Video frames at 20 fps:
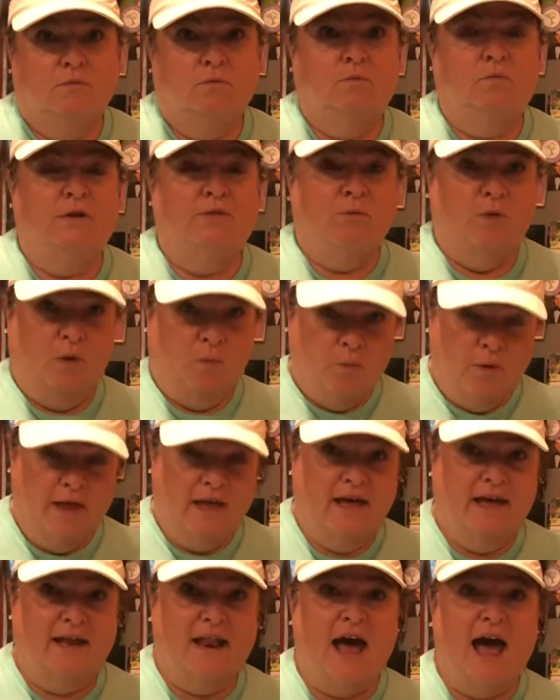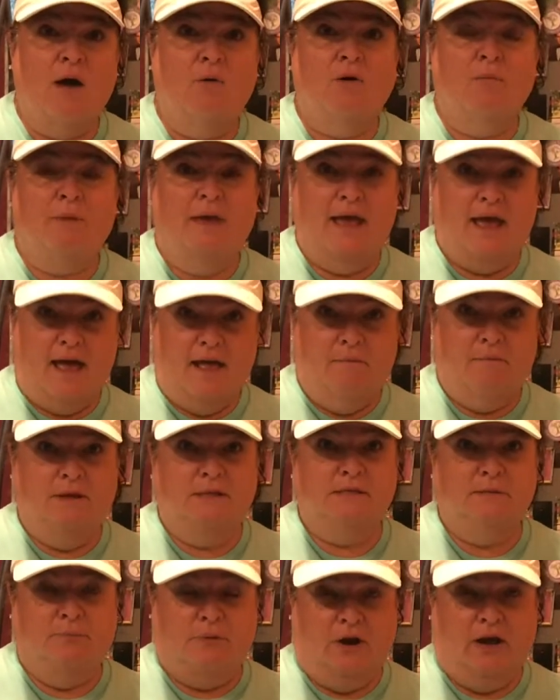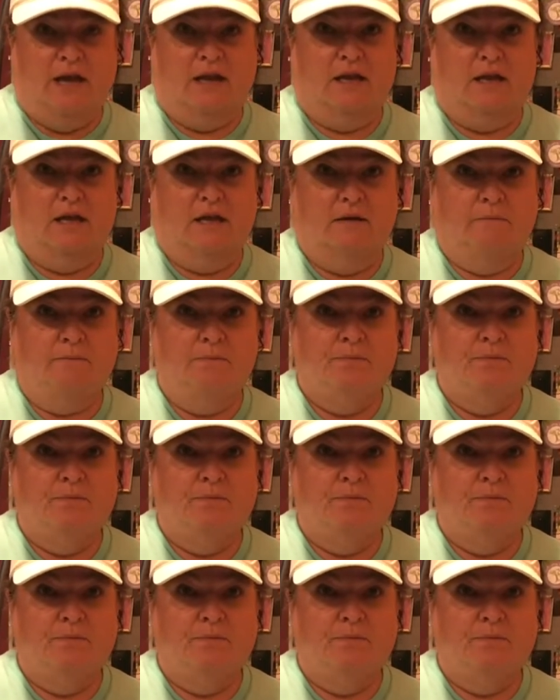when we went, I would be 8 months pregnant,